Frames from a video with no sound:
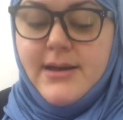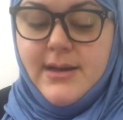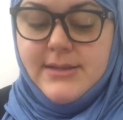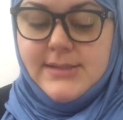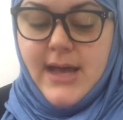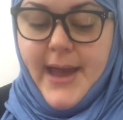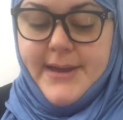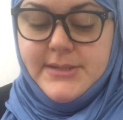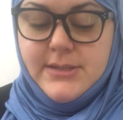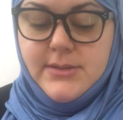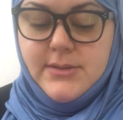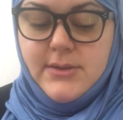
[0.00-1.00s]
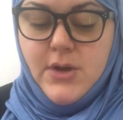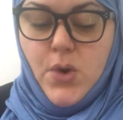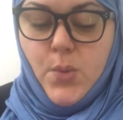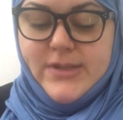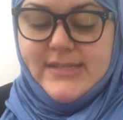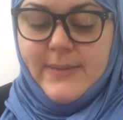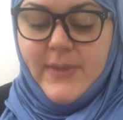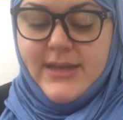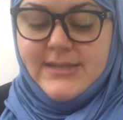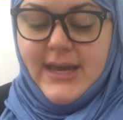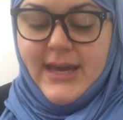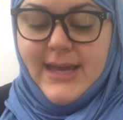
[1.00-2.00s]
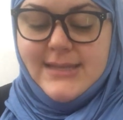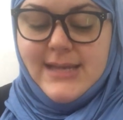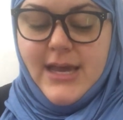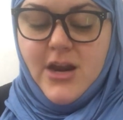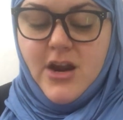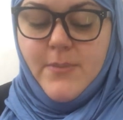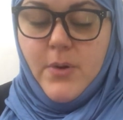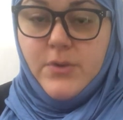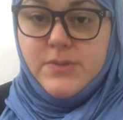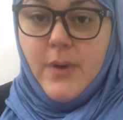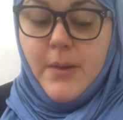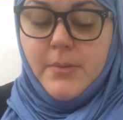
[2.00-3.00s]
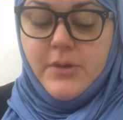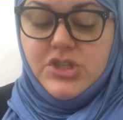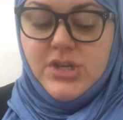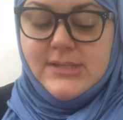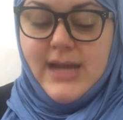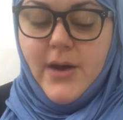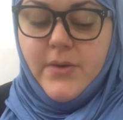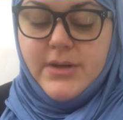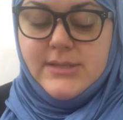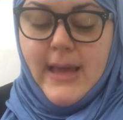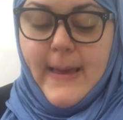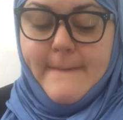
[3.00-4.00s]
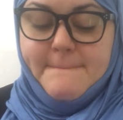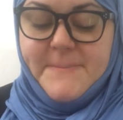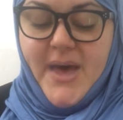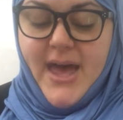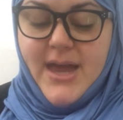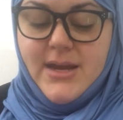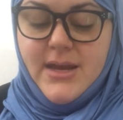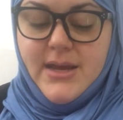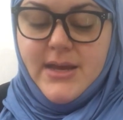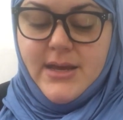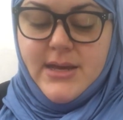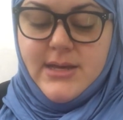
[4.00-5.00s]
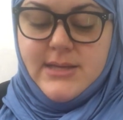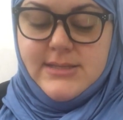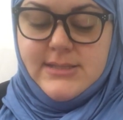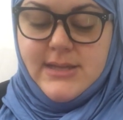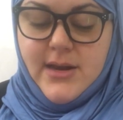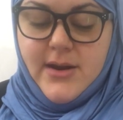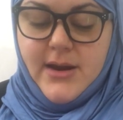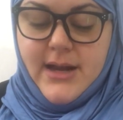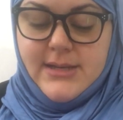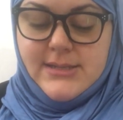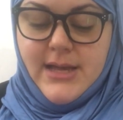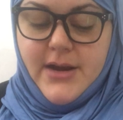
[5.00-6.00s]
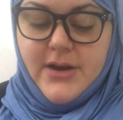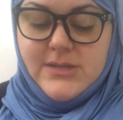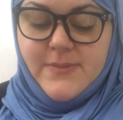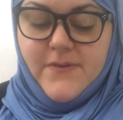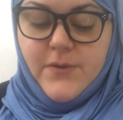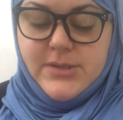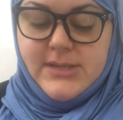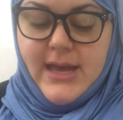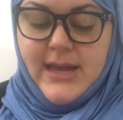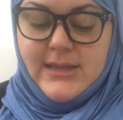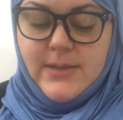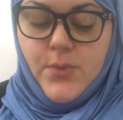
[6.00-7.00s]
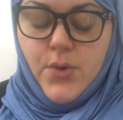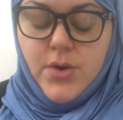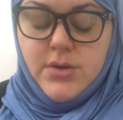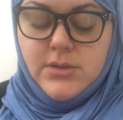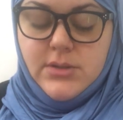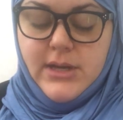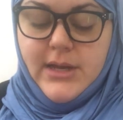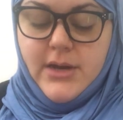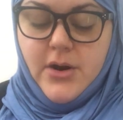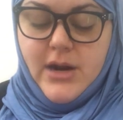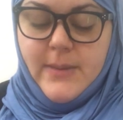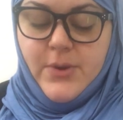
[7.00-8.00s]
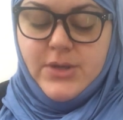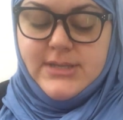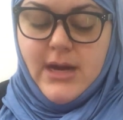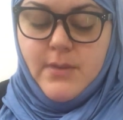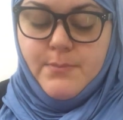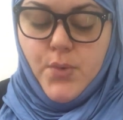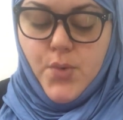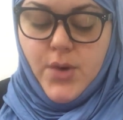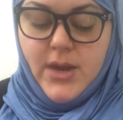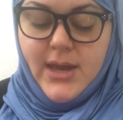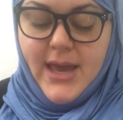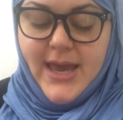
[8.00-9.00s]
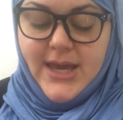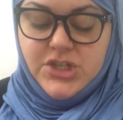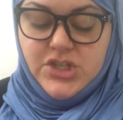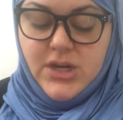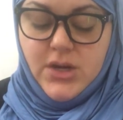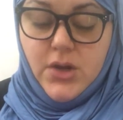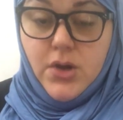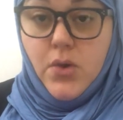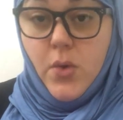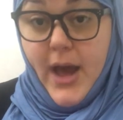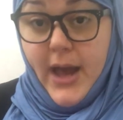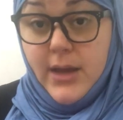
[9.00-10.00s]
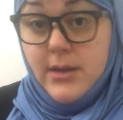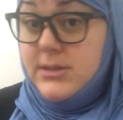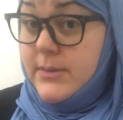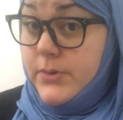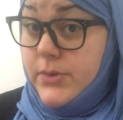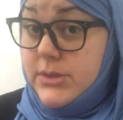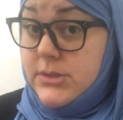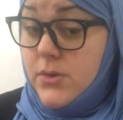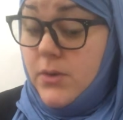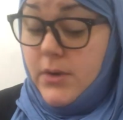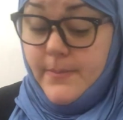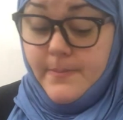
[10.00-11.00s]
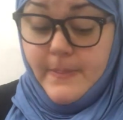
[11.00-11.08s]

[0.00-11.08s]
sighed. What seemed like decades later, but was probably just hours, Ben stared at his letters before scanning the board. He had already put down boring, ancient, quack, double word score,